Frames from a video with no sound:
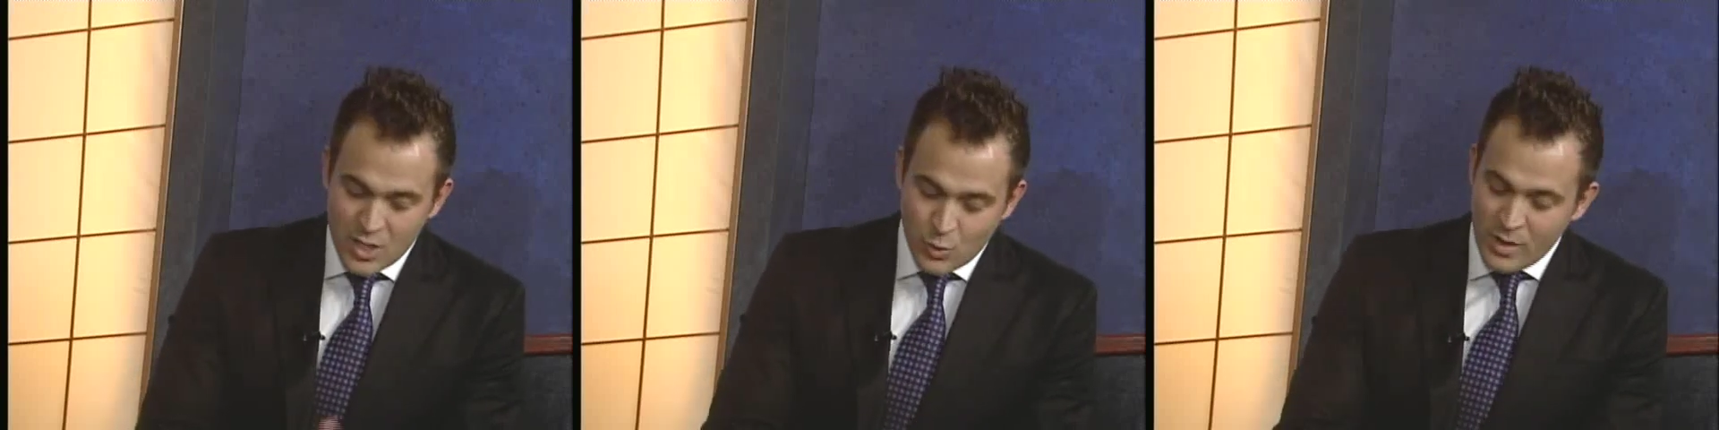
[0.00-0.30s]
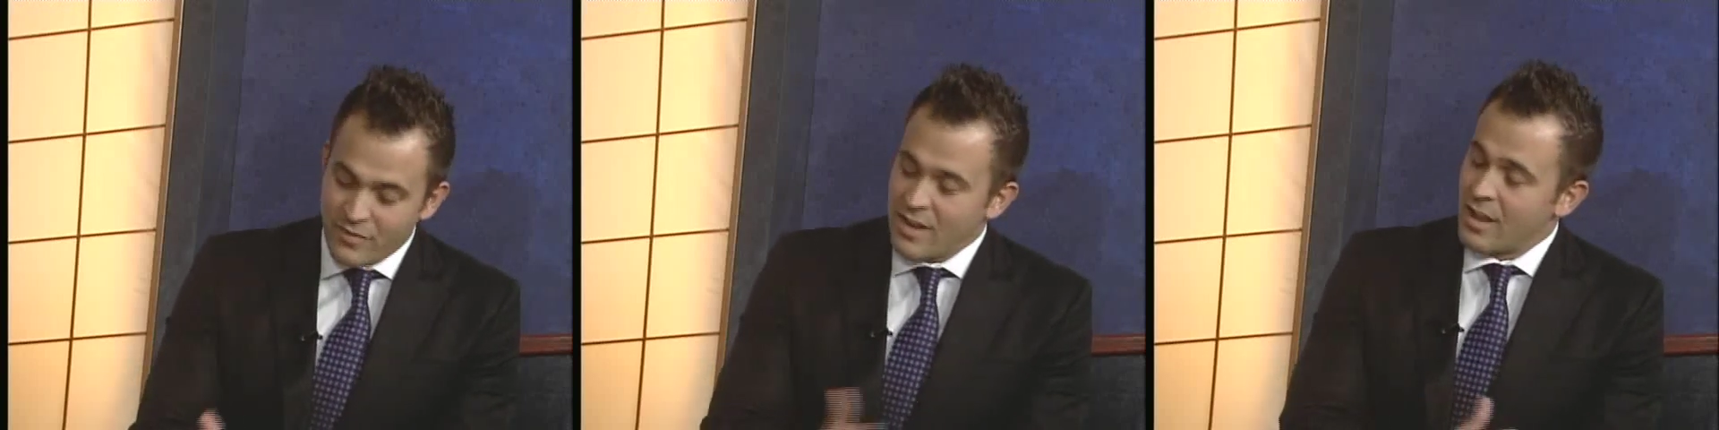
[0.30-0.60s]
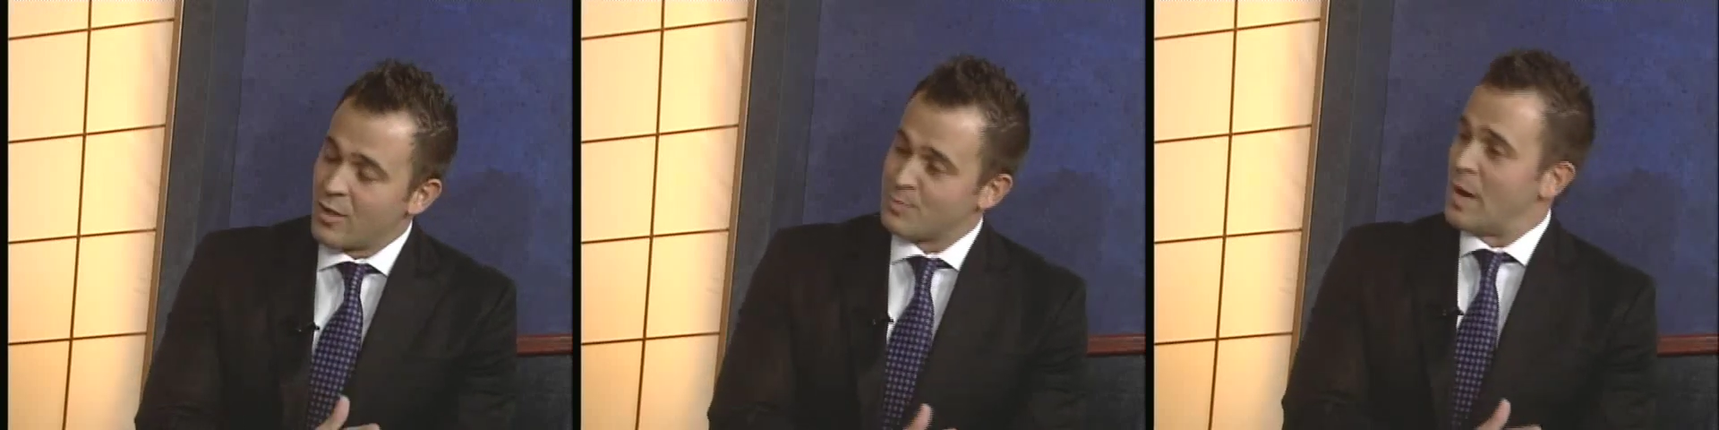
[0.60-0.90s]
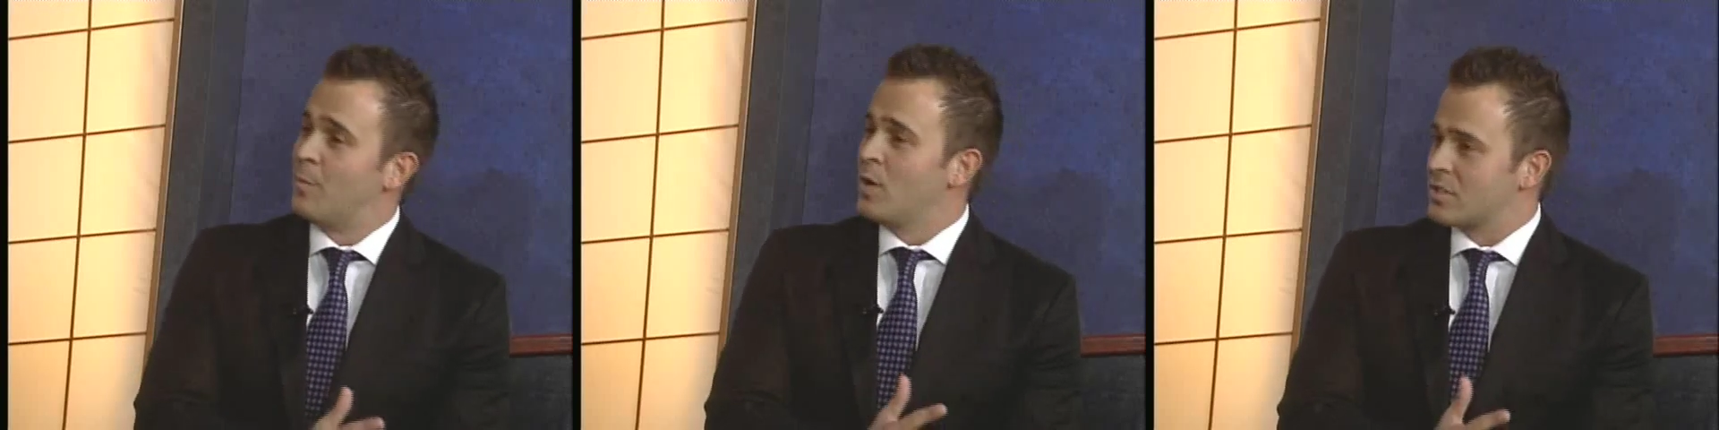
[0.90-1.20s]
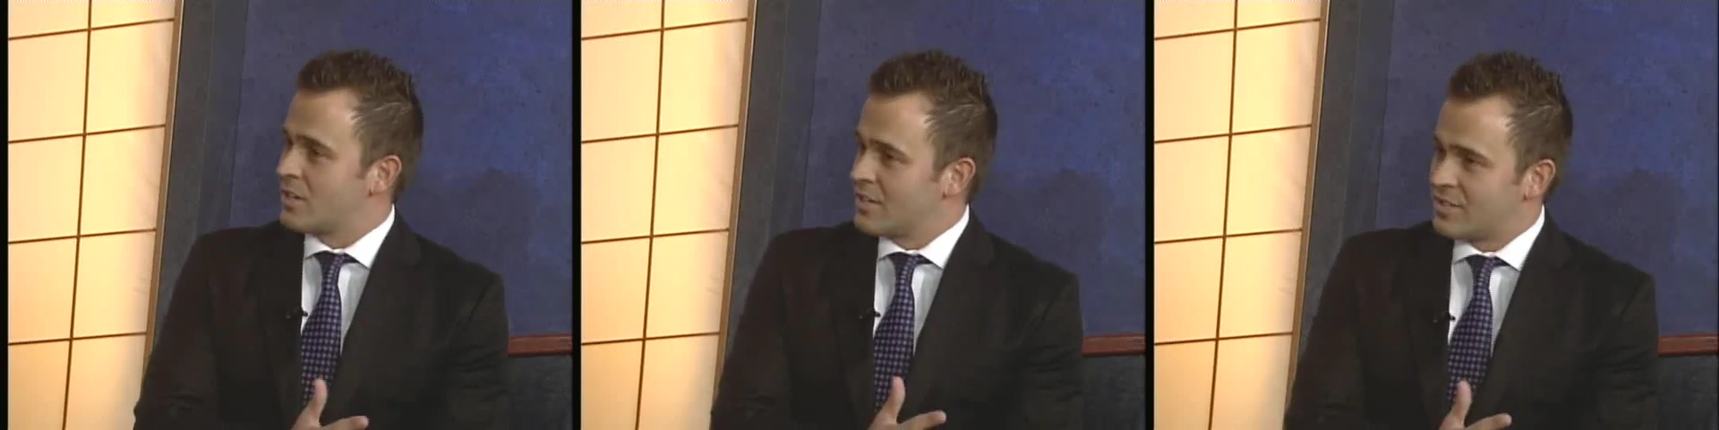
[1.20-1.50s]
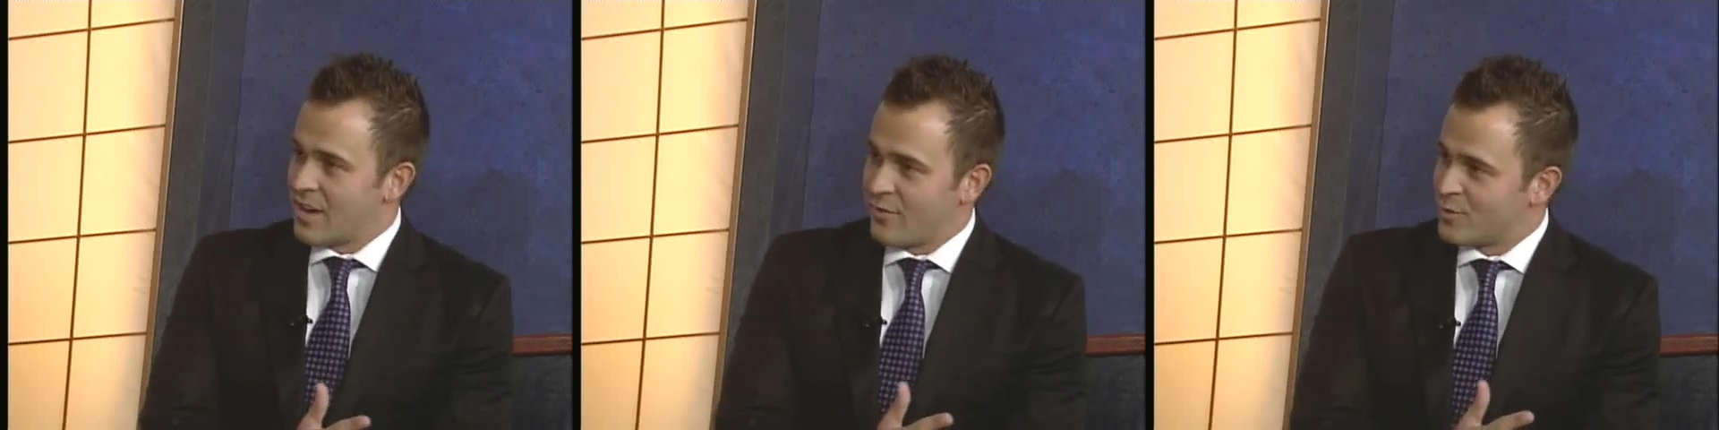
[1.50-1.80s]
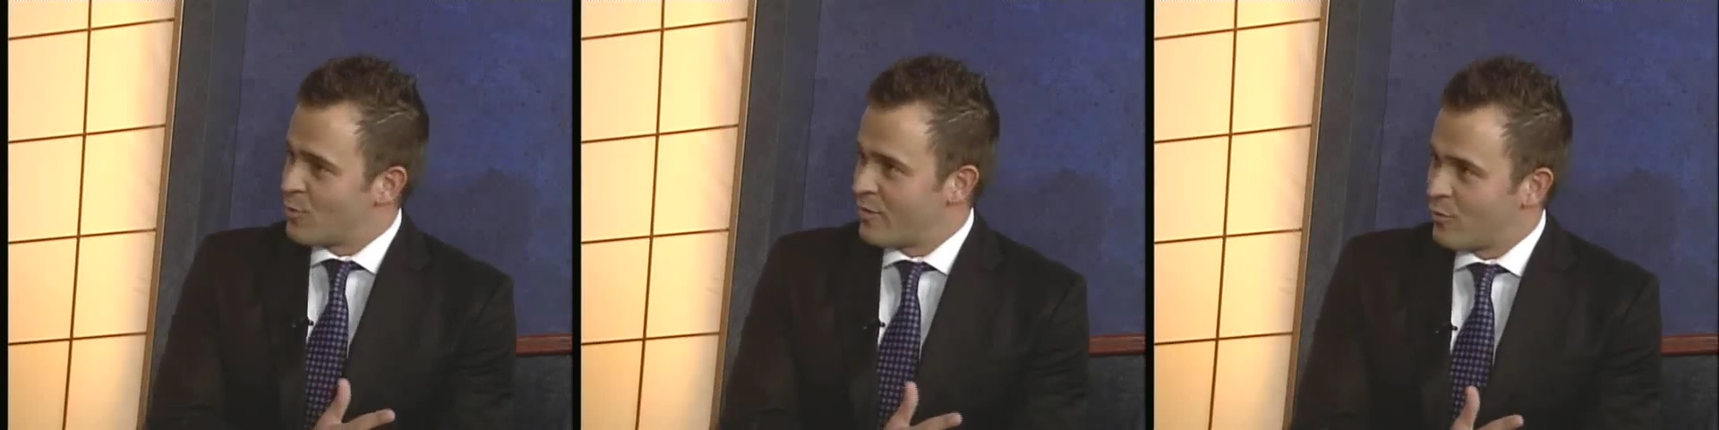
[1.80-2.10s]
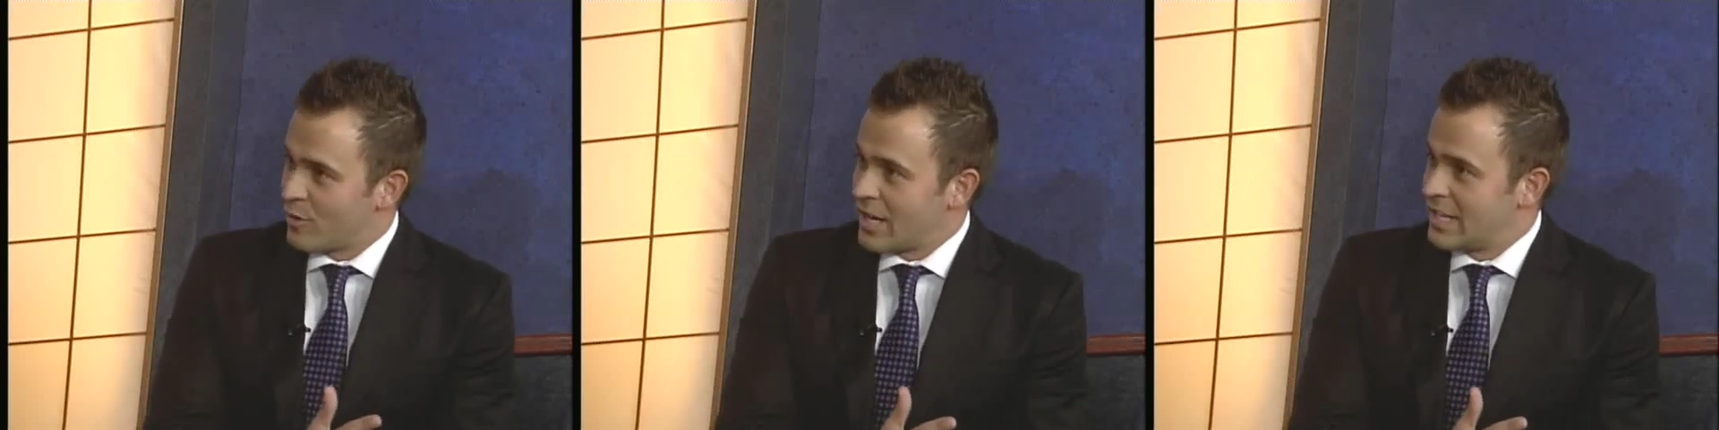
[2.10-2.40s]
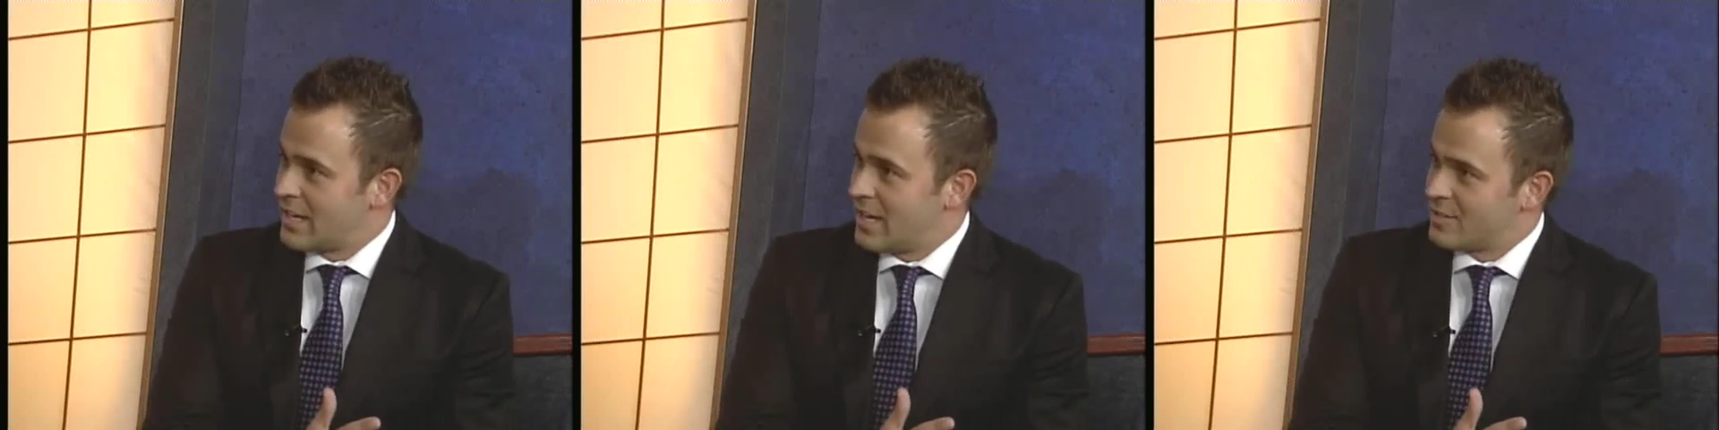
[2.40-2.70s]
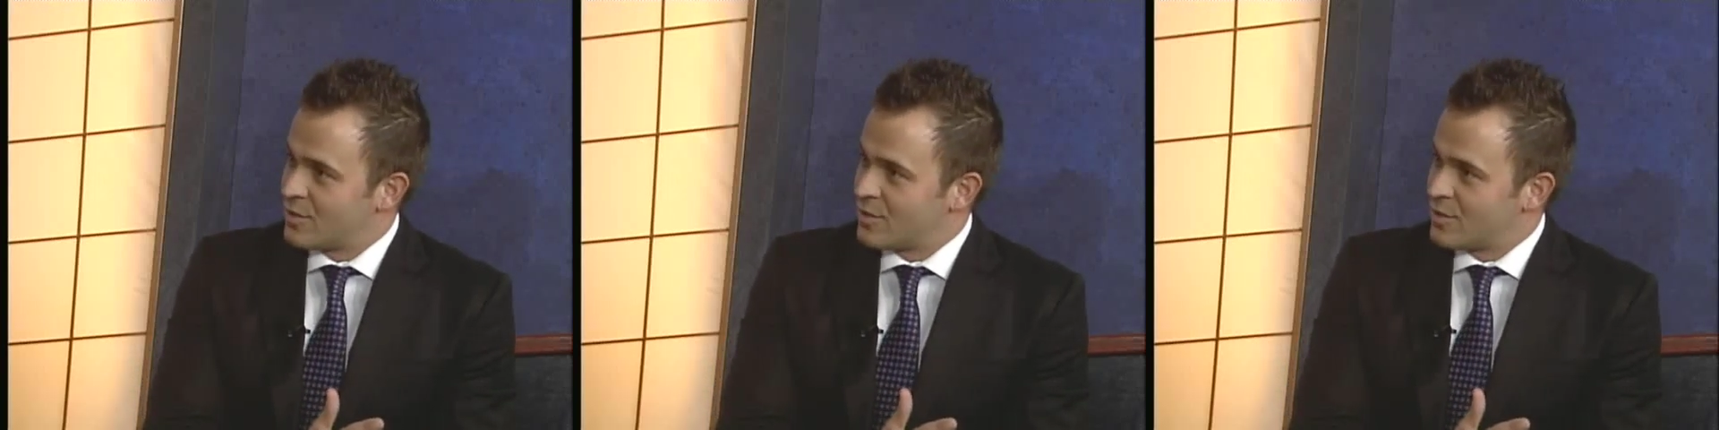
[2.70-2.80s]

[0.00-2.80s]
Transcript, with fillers: $25, my book's going to sell for $24.99.